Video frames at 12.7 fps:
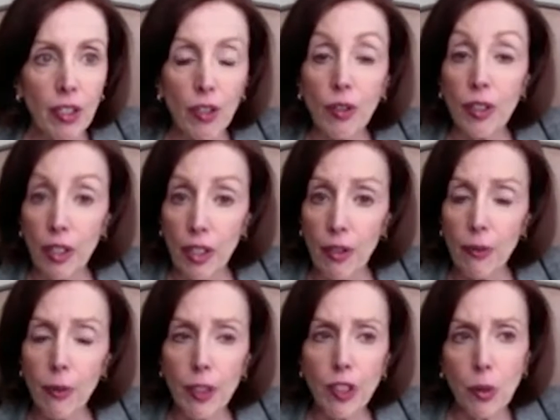in
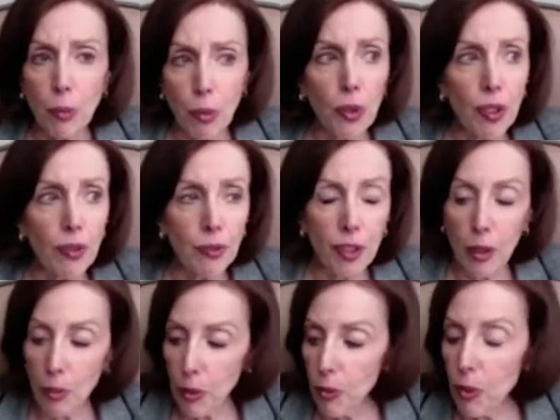a very supportive
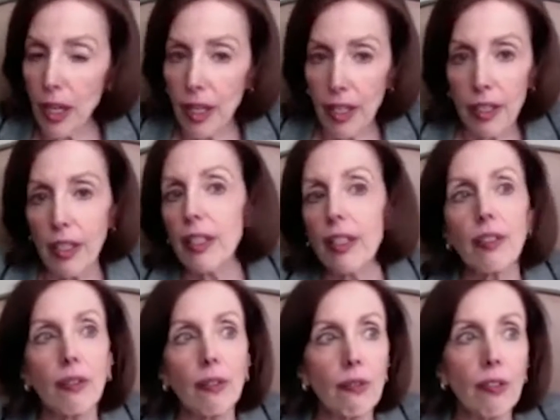type of way that
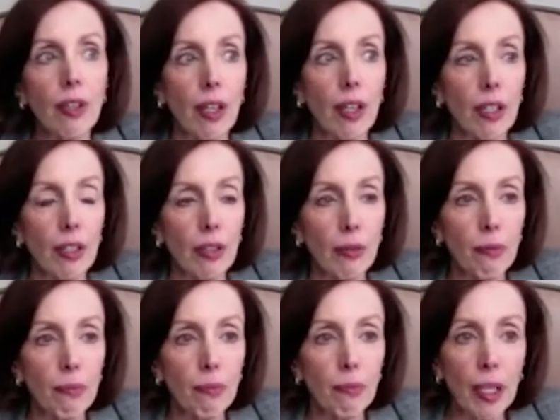
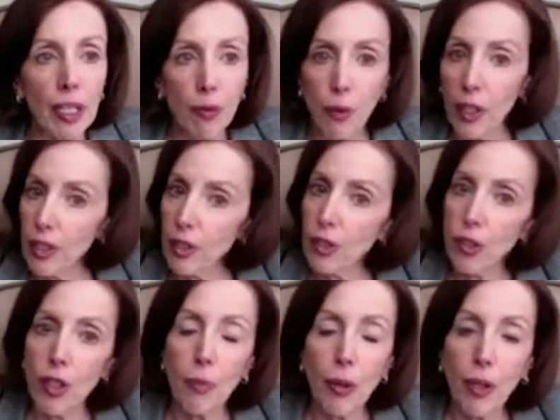may have wanted to
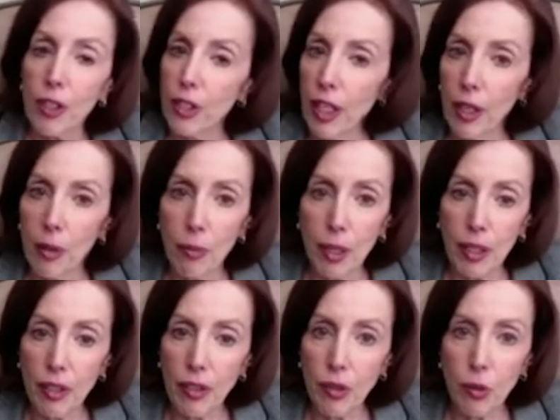start part-time
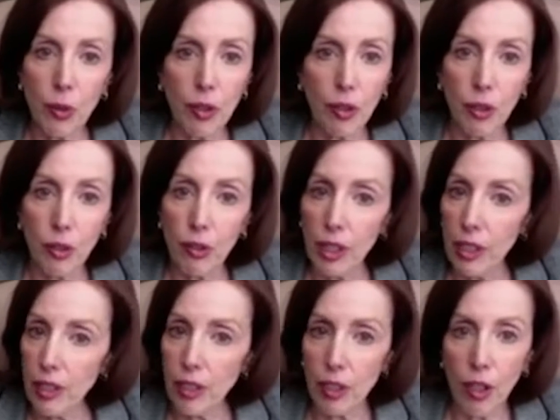because they're with their
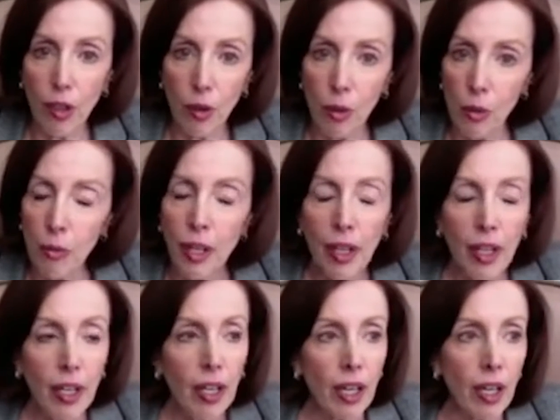kids at home
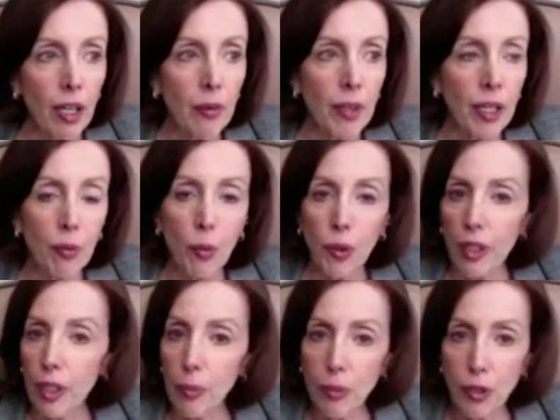and
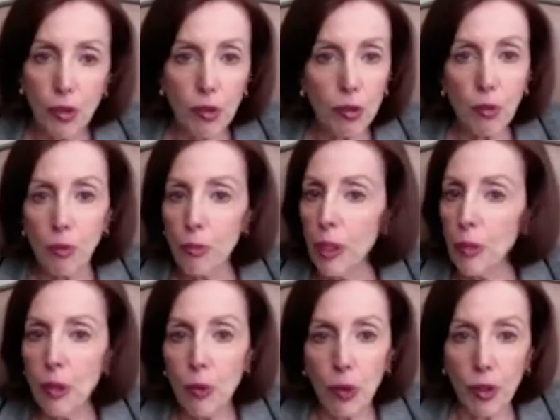work up to
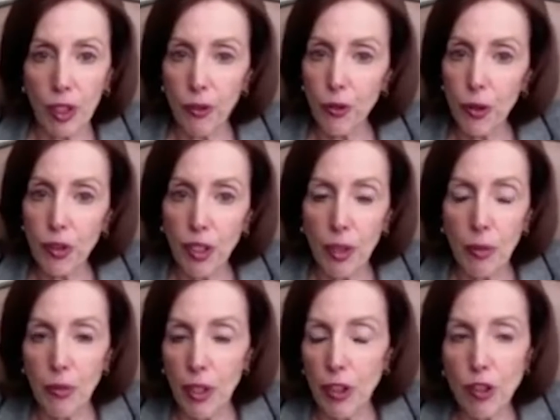maybe working
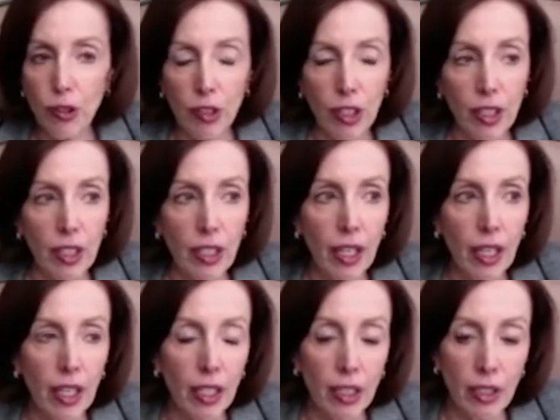full-time eventually.
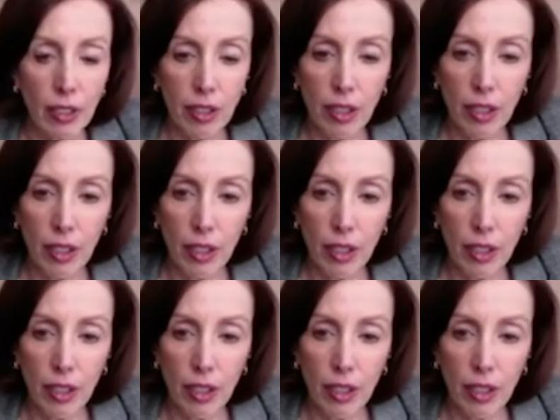And